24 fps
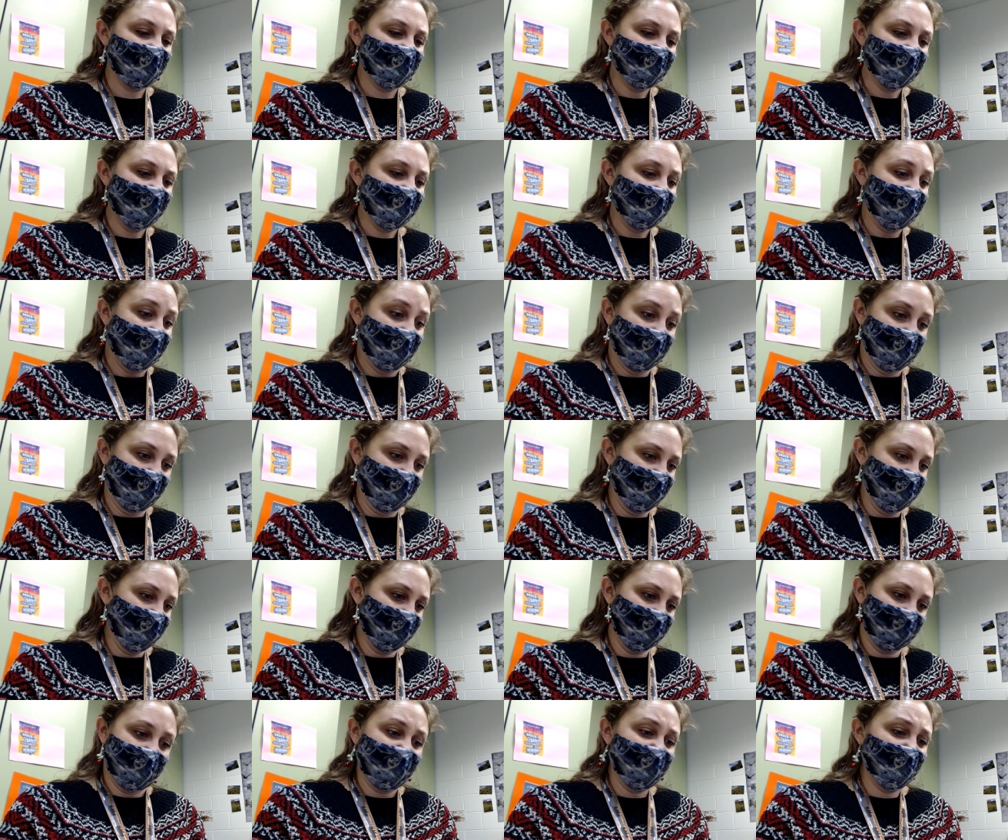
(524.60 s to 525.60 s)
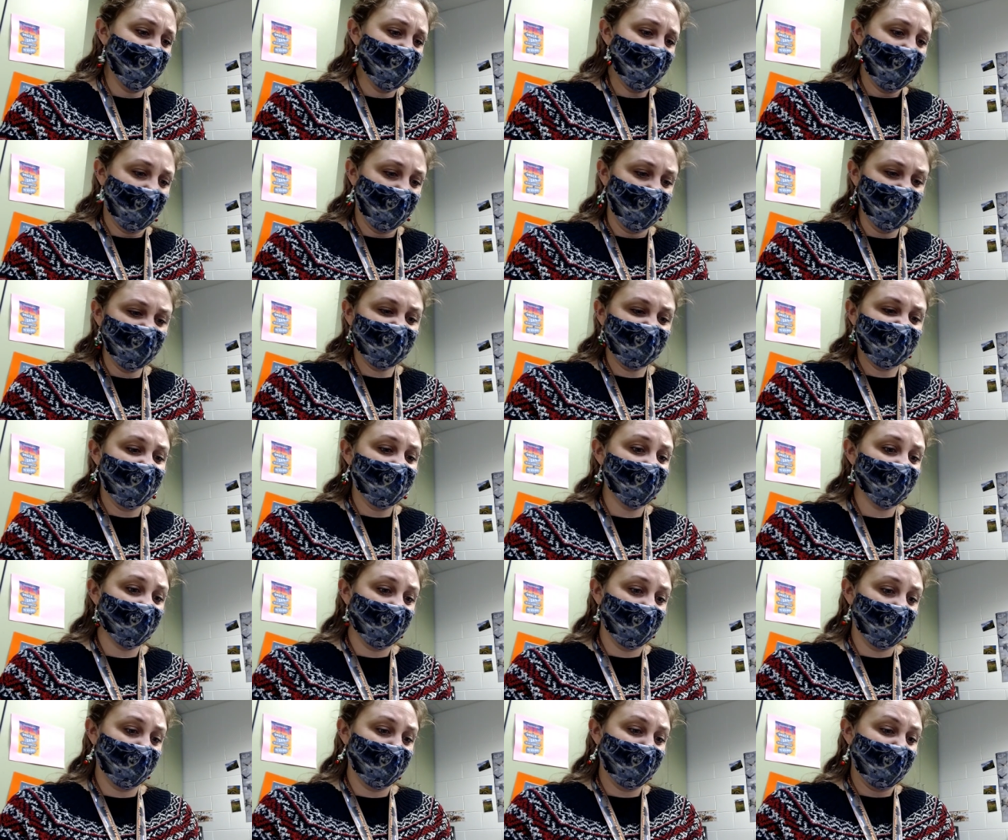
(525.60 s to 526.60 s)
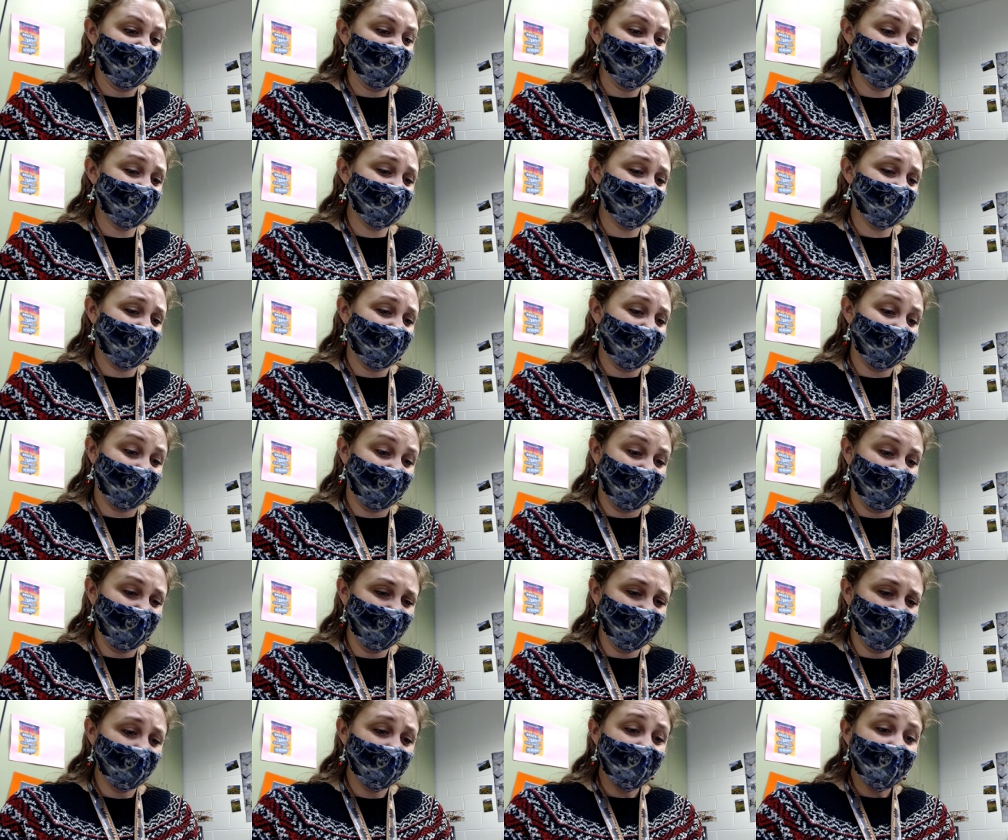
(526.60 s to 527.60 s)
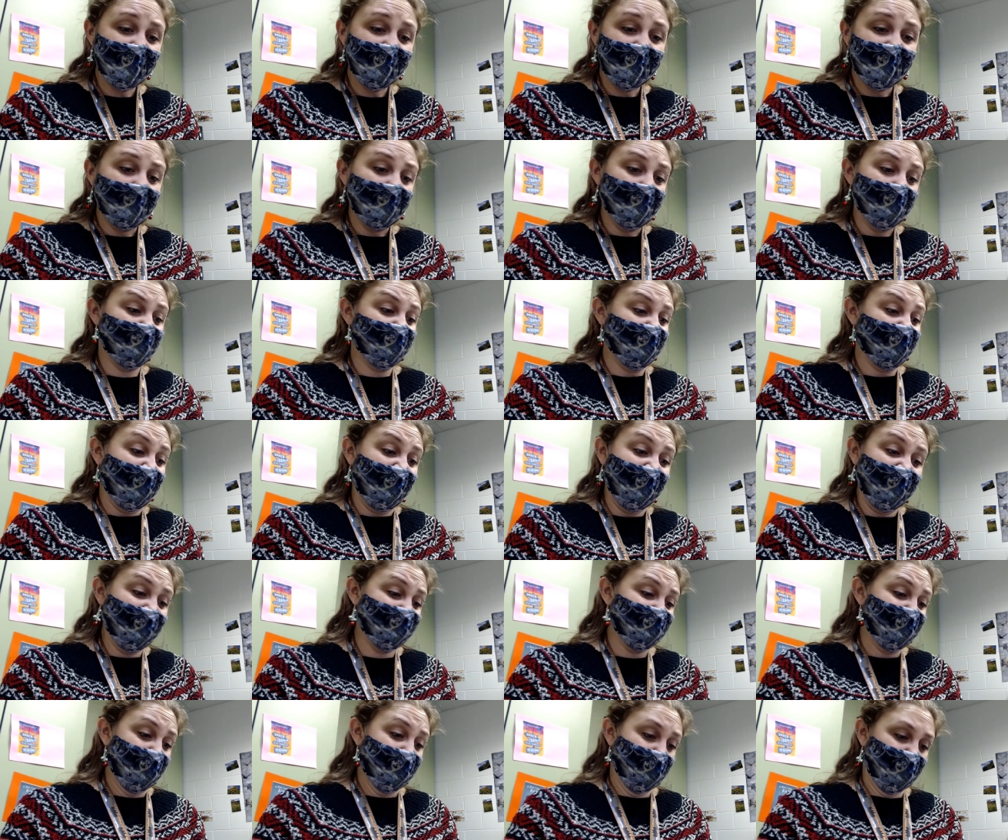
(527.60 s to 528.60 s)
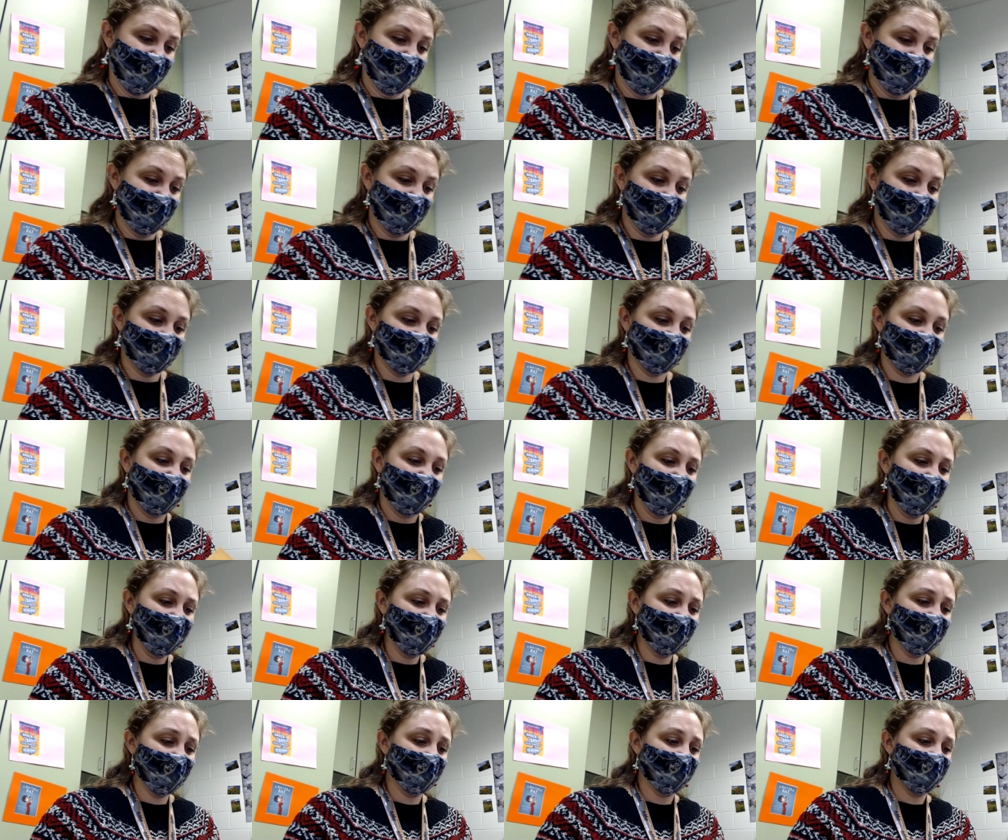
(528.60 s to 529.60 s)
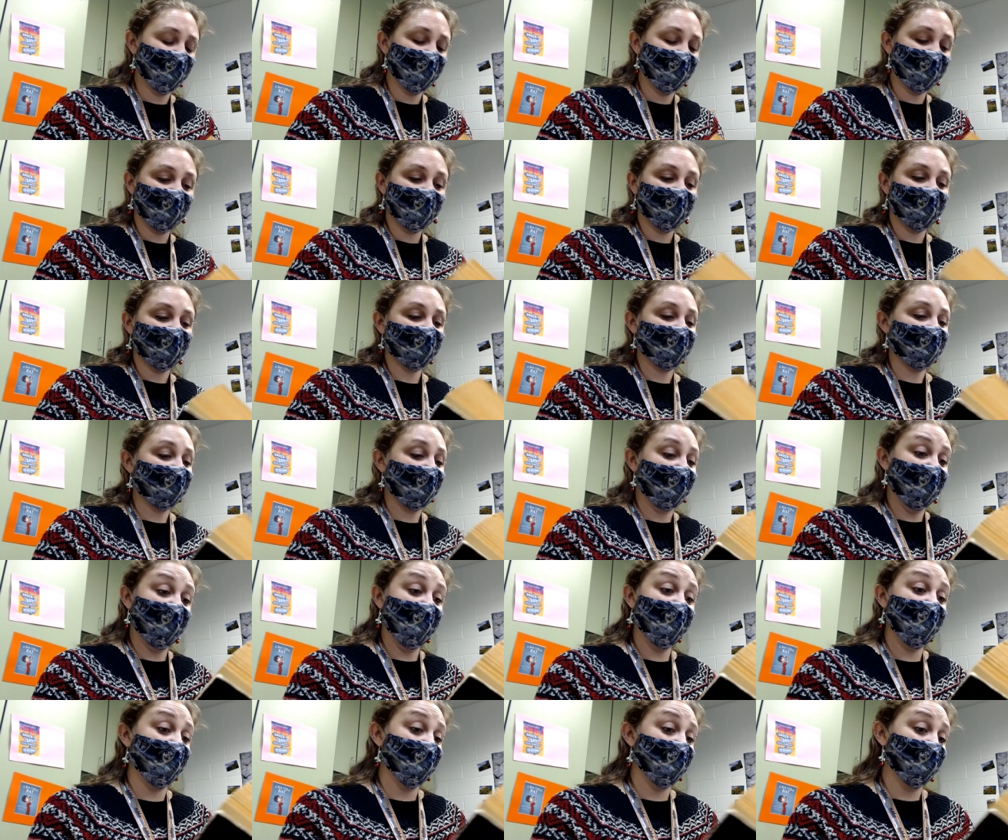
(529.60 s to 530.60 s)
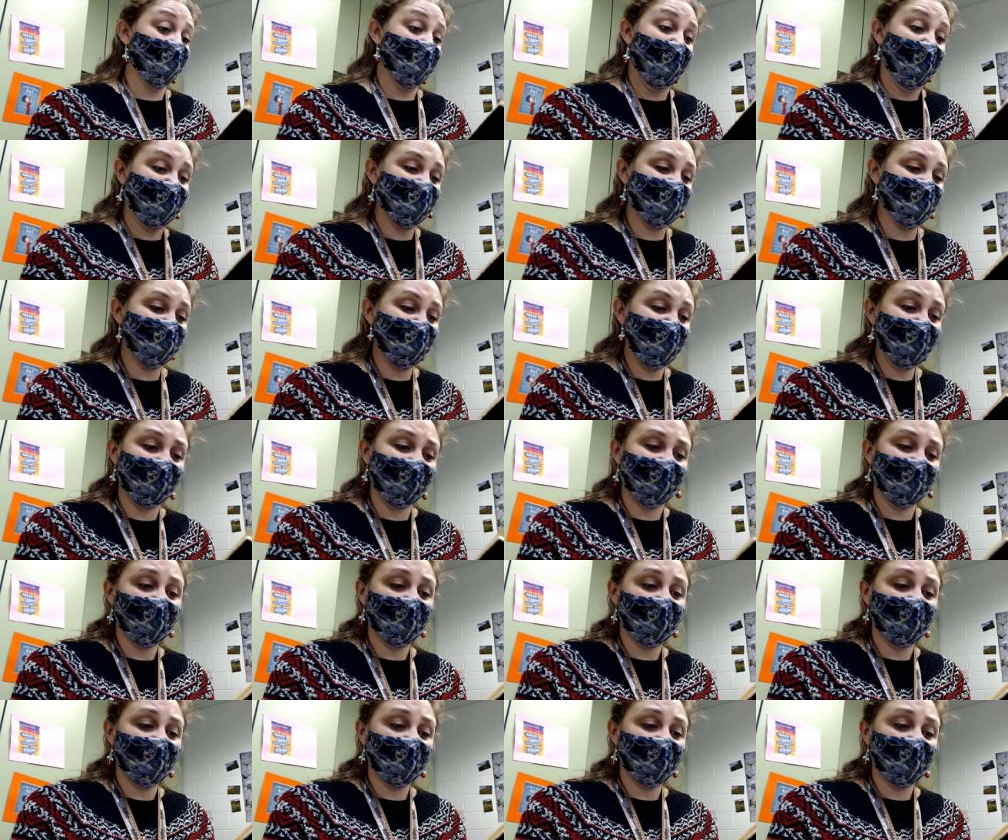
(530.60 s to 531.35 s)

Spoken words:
I don't know, several months, I think, but I have no way to keep track. I know, I don't either.